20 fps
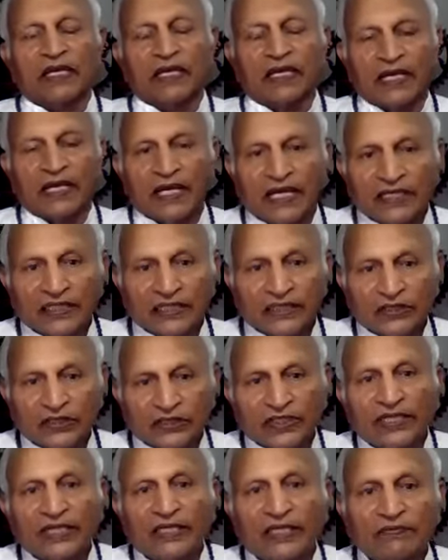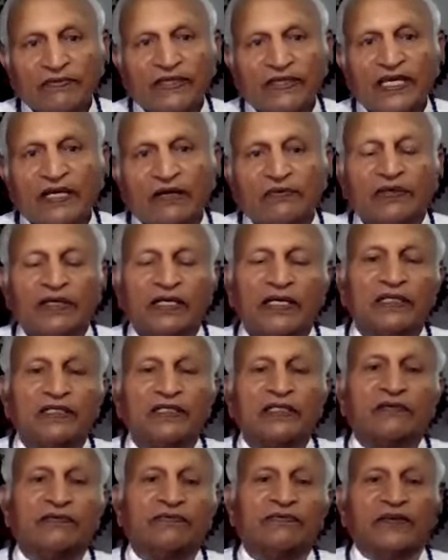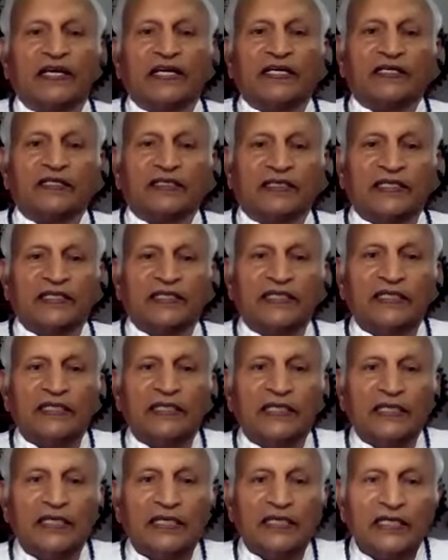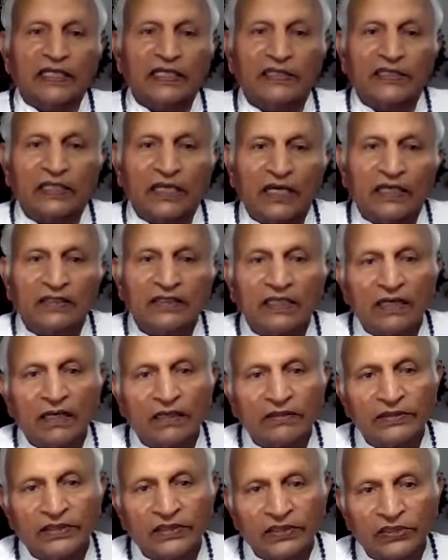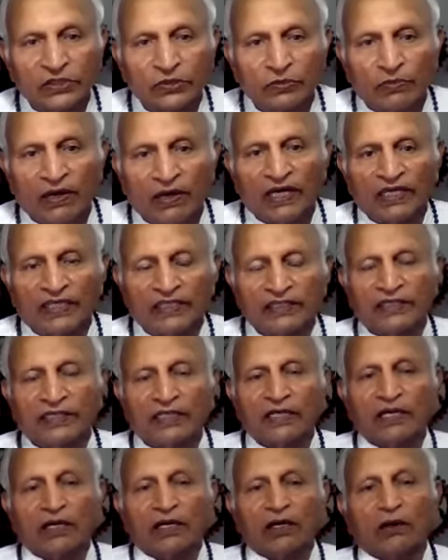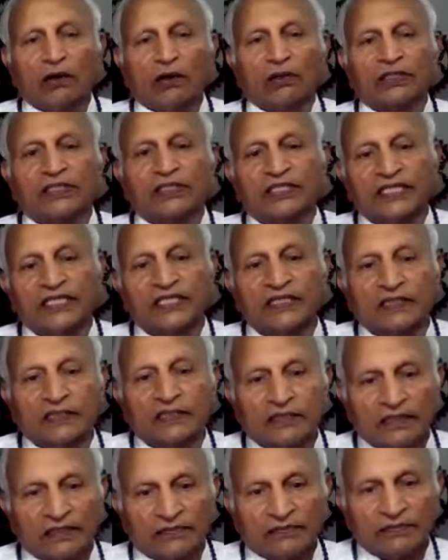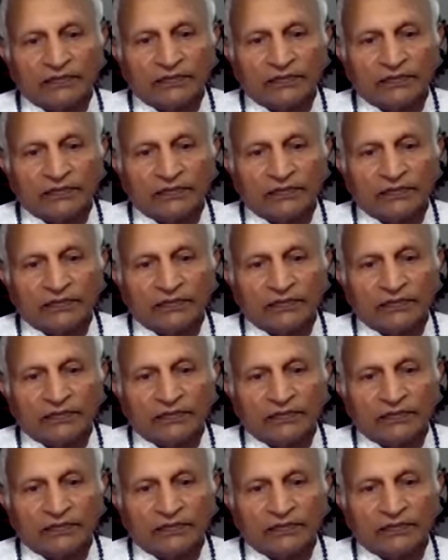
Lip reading: And still we have another faculty is unconscious mind or chitta.